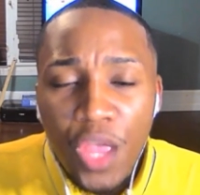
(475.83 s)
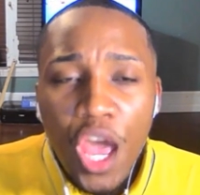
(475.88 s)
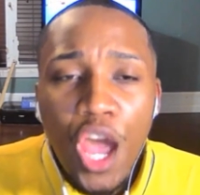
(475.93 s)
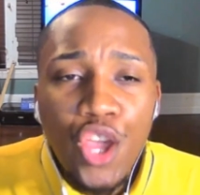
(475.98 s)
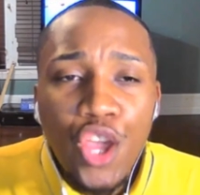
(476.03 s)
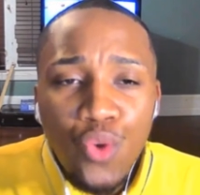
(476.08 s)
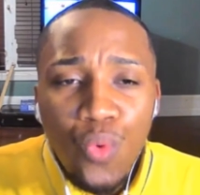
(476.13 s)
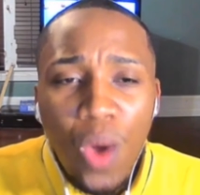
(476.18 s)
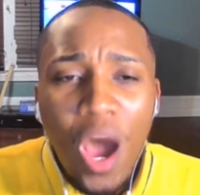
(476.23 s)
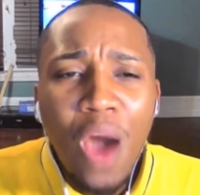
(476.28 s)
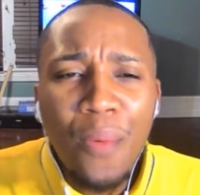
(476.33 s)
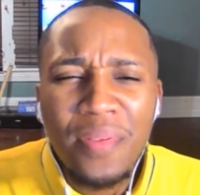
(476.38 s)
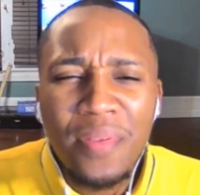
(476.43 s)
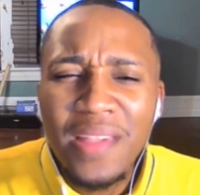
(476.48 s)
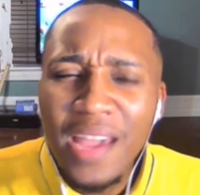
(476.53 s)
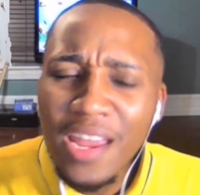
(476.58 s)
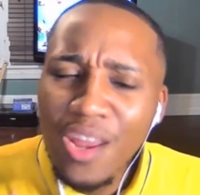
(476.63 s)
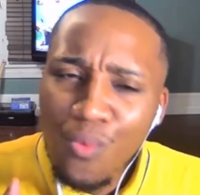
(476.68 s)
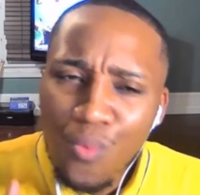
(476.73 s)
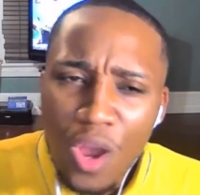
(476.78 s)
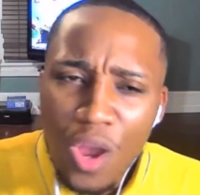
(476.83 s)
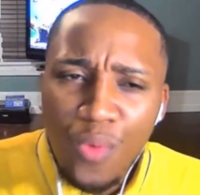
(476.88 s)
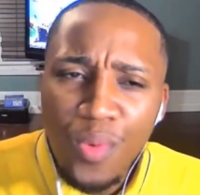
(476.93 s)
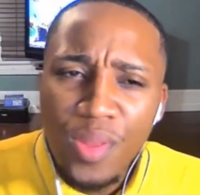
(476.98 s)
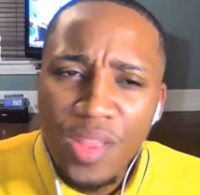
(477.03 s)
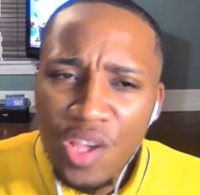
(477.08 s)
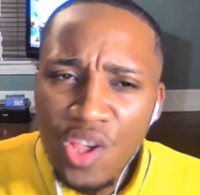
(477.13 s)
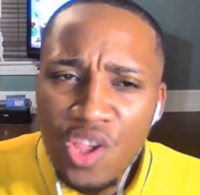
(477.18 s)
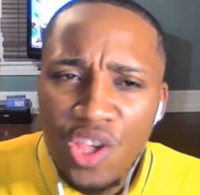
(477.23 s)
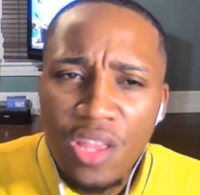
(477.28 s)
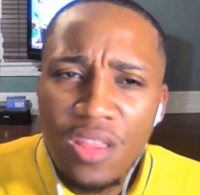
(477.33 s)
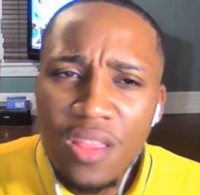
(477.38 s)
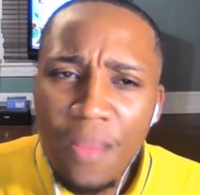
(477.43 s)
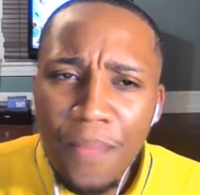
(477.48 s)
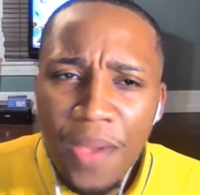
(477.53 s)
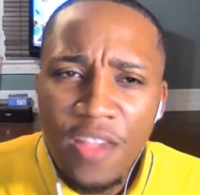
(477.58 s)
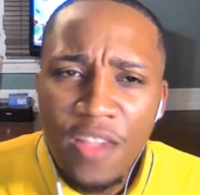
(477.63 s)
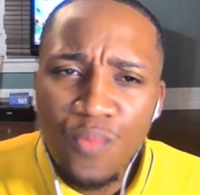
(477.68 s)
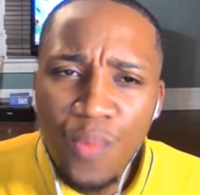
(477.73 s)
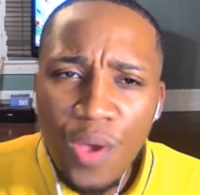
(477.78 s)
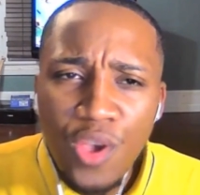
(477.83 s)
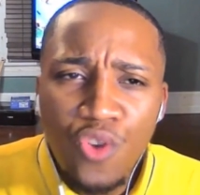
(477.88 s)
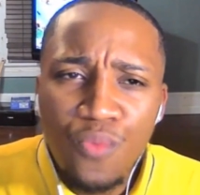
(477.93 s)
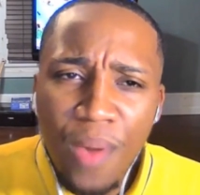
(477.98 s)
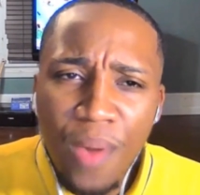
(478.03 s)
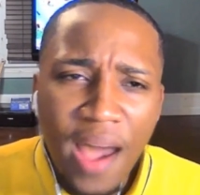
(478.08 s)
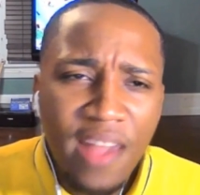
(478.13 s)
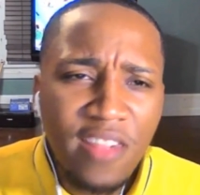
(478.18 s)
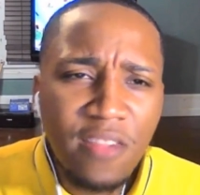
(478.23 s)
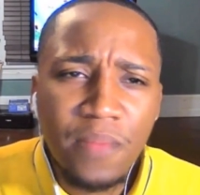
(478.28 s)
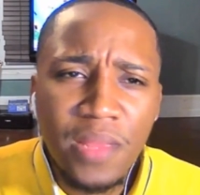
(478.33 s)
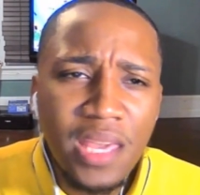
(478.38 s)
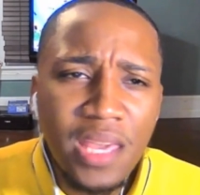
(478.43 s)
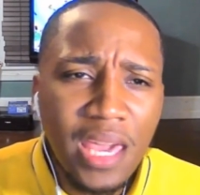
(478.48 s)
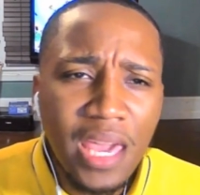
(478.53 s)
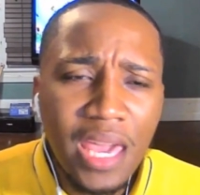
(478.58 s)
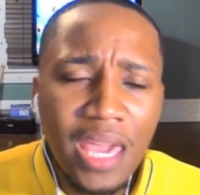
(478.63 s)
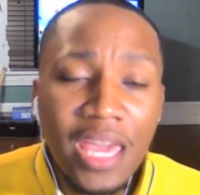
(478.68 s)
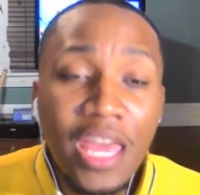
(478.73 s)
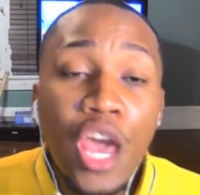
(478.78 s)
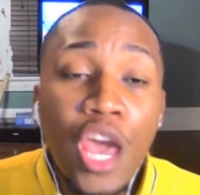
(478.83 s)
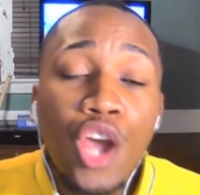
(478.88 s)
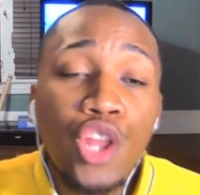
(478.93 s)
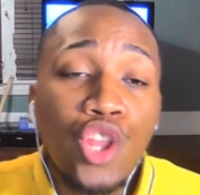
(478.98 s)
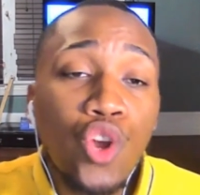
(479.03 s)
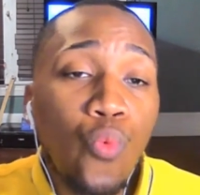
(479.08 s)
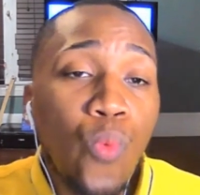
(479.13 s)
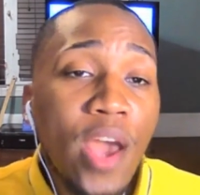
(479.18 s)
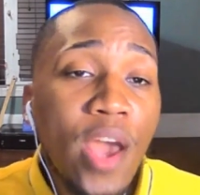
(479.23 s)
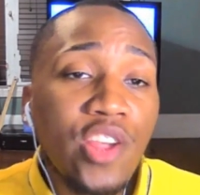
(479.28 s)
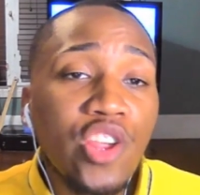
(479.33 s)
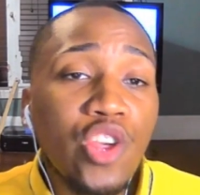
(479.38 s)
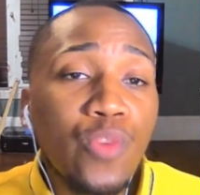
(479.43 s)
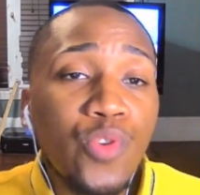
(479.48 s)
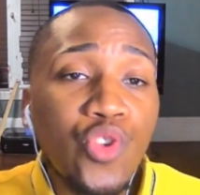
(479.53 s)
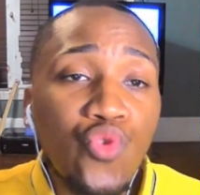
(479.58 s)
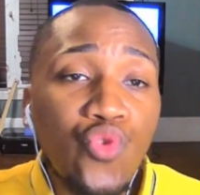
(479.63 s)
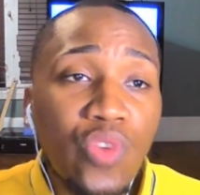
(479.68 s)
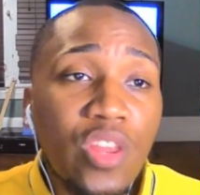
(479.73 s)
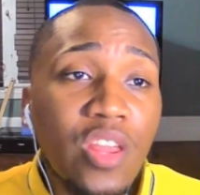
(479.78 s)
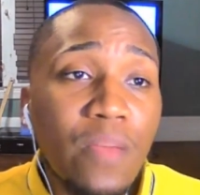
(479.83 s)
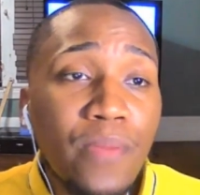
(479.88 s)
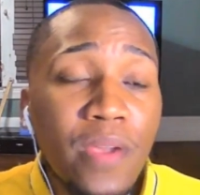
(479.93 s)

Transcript: and you always gotta work with this shit the best way you possibly can. The way she was treating